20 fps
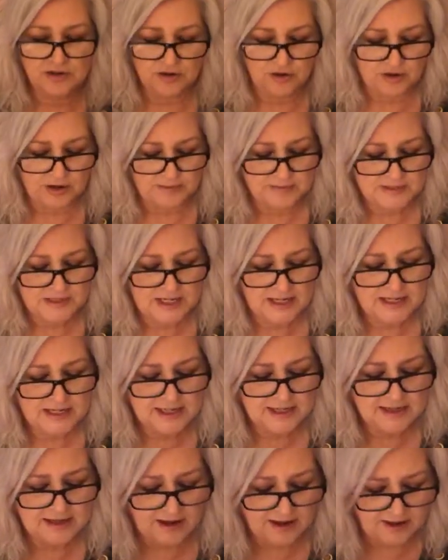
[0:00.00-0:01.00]
no, I'm
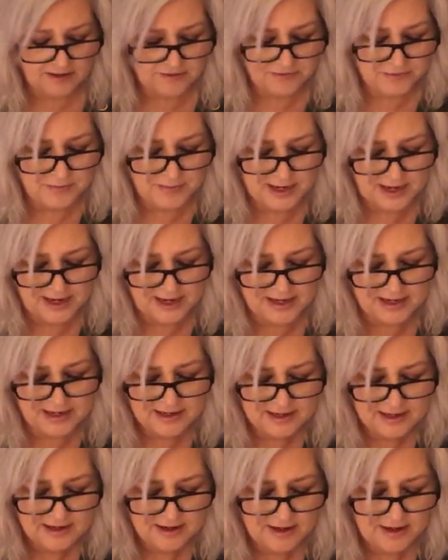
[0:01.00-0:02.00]
taking off
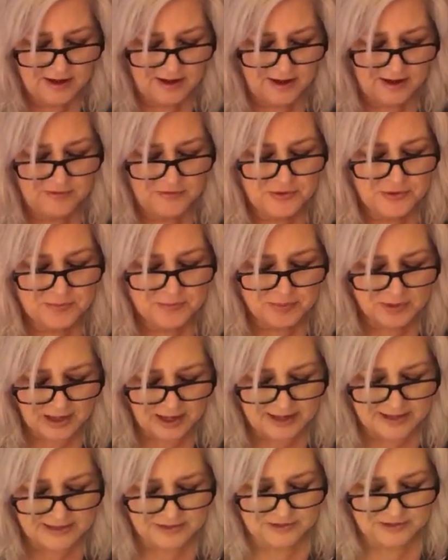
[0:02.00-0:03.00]
the
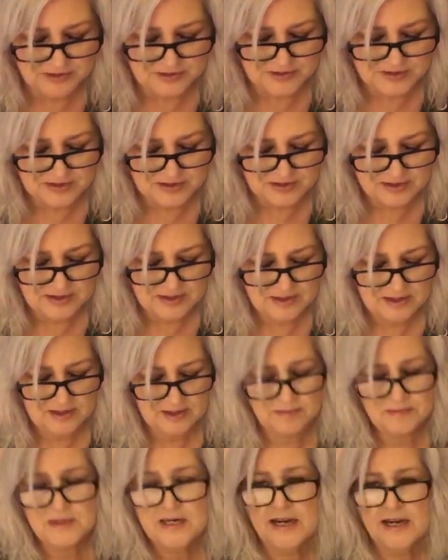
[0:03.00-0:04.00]
blinders.
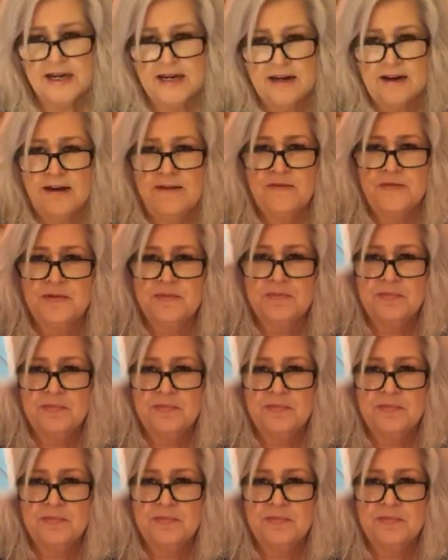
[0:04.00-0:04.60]
I'm taking off the